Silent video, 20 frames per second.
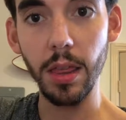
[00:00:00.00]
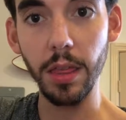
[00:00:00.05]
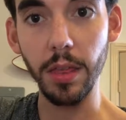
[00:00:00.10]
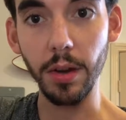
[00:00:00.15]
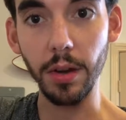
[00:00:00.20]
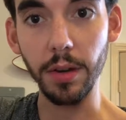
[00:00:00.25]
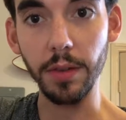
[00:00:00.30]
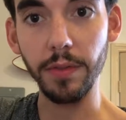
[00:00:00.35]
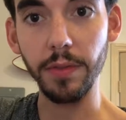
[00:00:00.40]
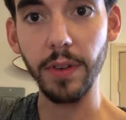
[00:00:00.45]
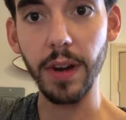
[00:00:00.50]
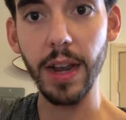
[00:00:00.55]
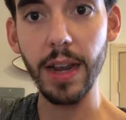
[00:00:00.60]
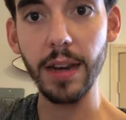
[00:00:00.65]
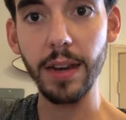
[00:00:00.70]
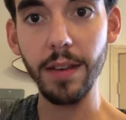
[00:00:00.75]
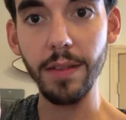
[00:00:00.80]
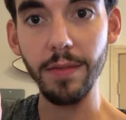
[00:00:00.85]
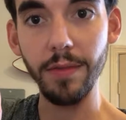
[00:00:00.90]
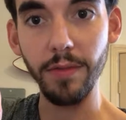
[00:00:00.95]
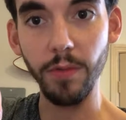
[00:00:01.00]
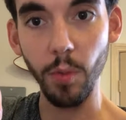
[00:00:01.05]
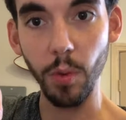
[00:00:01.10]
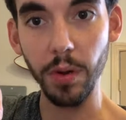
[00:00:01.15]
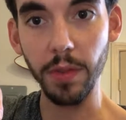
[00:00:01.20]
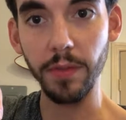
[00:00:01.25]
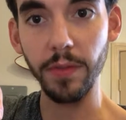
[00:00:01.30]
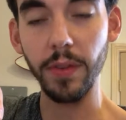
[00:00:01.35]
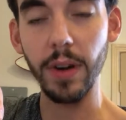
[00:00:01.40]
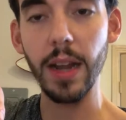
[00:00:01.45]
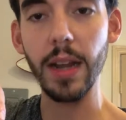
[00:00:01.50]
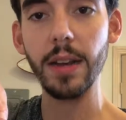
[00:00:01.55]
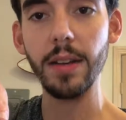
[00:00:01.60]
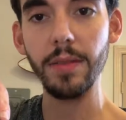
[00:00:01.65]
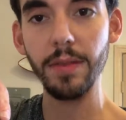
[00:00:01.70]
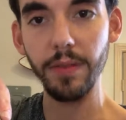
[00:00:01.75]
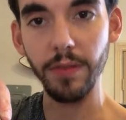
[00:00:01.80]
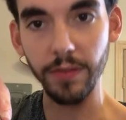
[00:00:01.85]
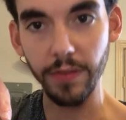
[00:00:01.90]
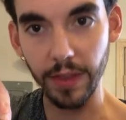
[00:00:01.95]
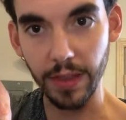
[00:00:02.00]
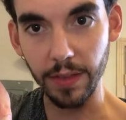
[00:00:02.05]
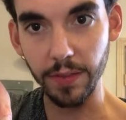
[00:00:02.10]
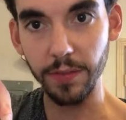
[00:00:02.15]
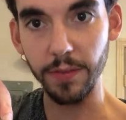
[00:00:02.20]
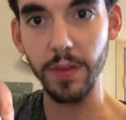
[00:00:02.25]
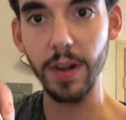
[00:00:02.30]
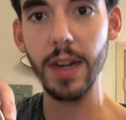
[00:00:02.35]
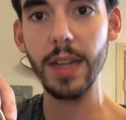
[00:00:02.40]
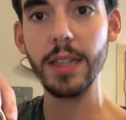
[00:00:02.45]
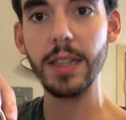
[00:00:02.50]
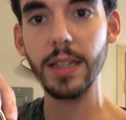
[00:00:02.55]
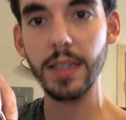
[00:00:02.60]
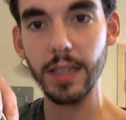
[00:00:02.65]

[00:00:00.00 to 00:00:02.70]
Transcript: 3rd fret, 4th fret, 5th fret,